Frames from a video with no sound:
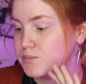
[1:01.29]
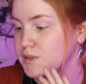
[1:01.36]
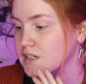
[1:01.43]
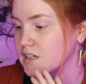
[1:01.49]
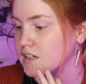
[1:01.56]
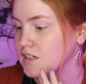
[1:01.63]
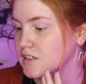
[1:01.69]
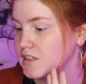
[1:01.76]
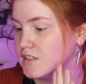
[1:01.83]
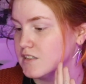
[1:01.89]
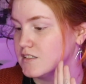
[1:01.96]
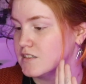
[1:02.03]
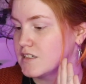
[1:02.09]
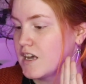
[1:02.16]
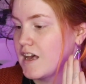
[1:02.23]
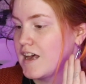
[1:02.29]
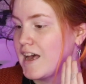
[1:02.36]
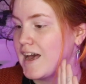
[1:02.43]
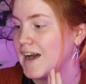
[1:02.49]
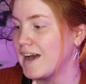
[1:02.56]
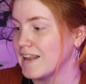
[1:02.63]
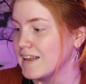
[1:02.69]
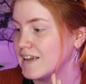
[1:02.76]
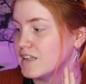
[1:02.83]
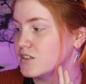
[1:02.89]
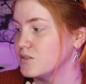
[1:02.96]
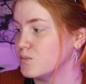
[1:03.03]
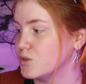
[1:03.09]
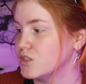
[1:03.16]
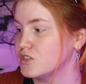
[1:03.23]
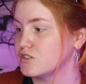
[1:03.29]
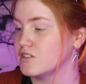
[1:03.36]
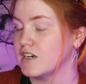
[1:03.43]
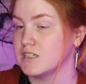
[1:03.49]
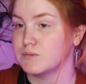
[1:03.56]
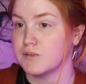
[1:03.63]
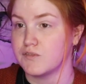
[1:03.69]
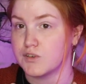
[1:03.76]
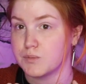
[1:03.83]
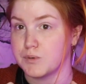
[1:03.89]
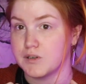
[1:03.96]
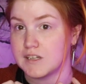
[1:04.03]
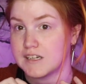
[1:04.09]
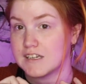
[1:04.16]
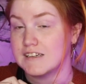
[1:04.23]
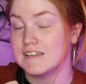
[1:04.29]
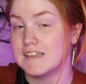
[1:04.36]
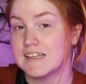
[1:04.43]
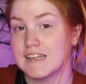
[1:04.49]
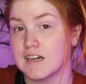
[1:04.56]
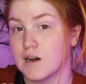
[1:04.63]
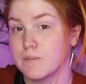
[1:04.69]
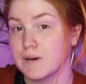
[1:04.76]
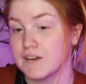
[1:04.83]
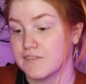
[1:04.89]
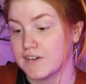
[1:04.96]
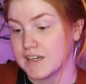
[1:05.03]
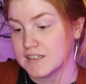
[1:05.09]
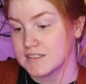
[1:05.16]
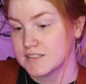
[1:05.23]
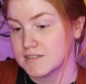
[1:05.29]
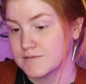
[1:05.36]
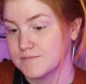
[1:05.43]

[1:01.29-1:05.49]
because I like to moisturize before putting anything on my face.